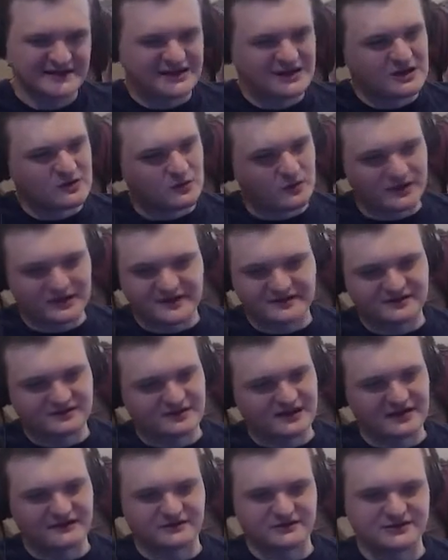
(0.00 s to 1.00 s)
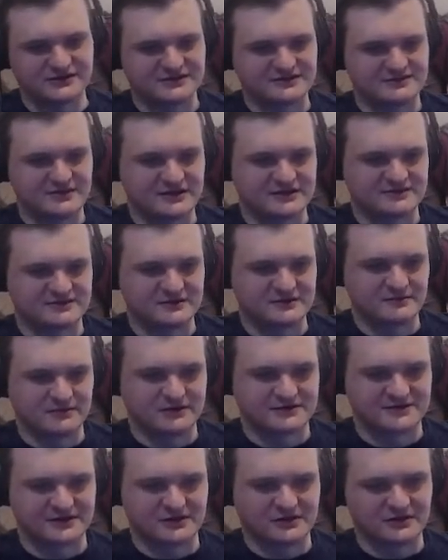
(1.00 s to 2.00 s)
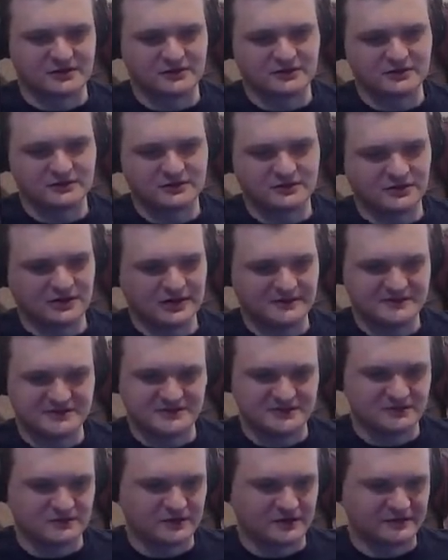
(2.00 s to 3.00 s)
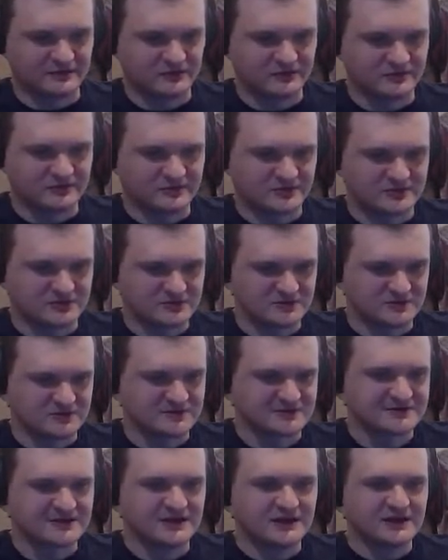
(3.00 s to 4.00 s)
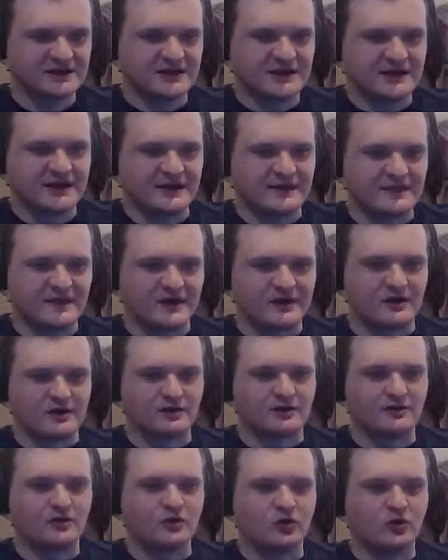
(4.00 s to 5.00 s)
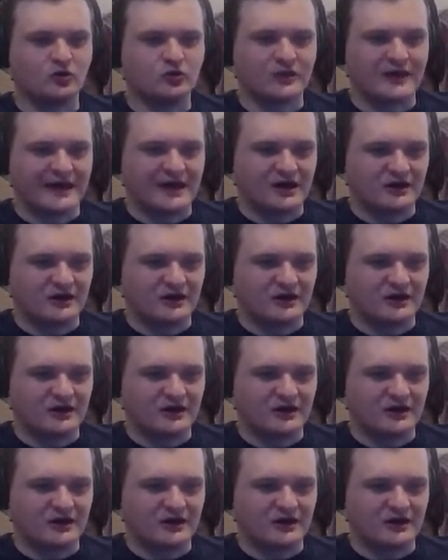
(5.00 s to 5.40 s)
Really have to have a decent amount of speed and press A though. Up to you, whatever movement you choose. And then our goal now